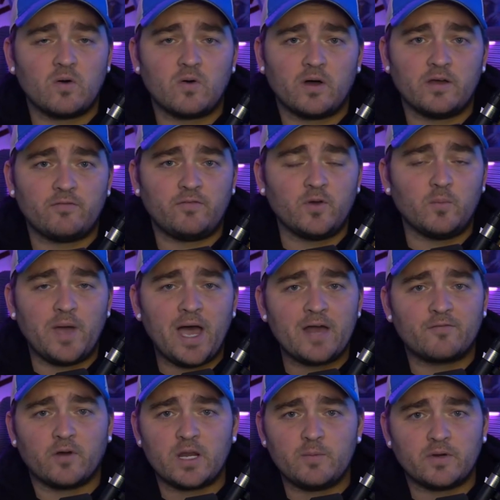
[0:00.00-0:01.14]
So I feel
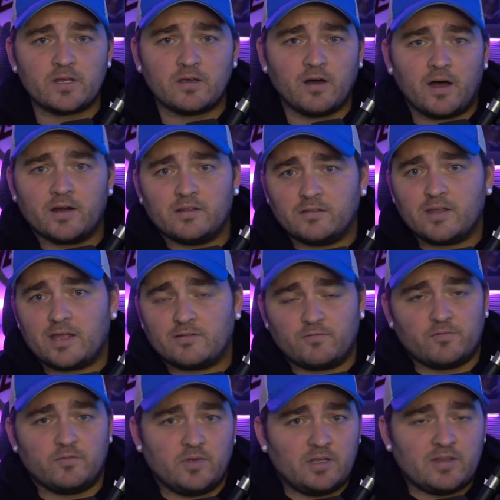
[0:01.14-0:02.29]
bad for anybody caught in
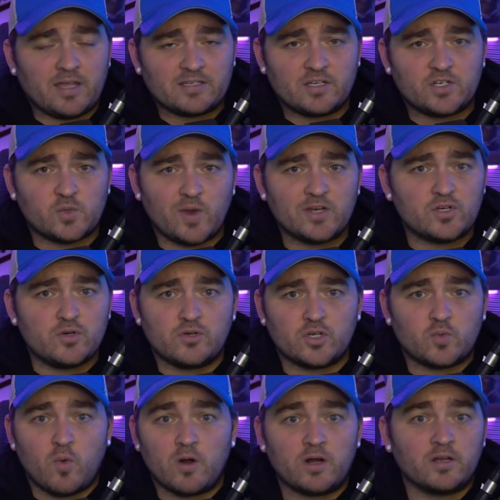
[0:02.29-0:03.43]
that situation who
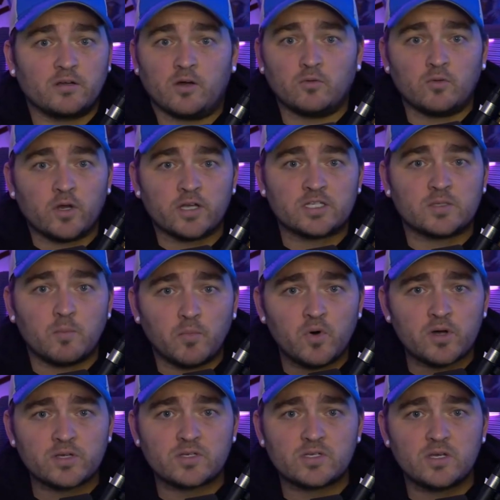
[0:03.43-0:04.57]
just wanted to go look at some
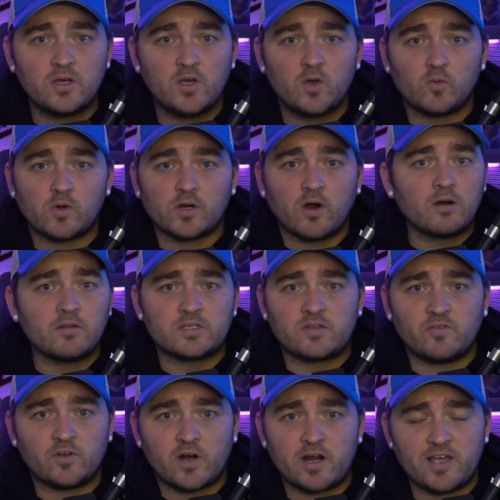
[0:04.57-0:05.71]
books. Regardless
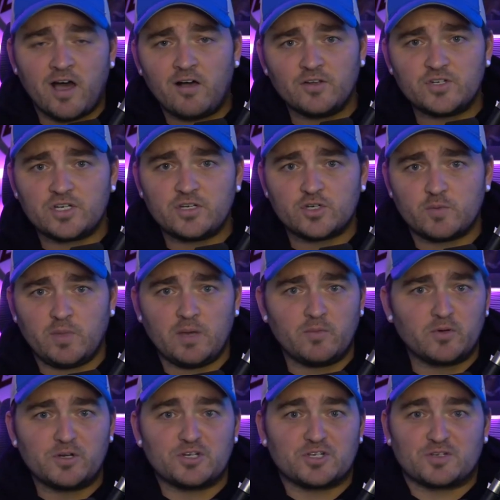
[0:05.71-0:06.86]
of your ideology, you should be
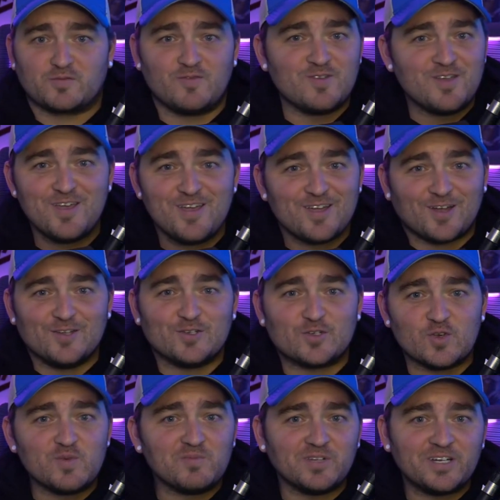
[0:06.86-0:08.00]
able to just
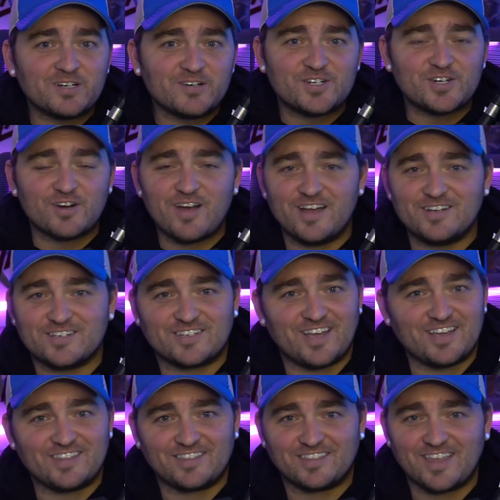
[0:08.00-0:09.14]
consume literature.
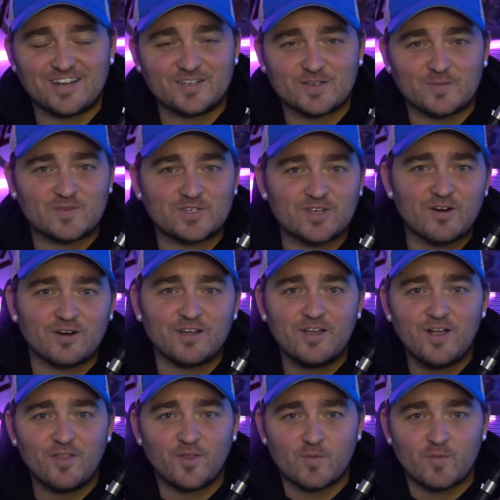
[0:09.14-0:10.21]
That is absurd.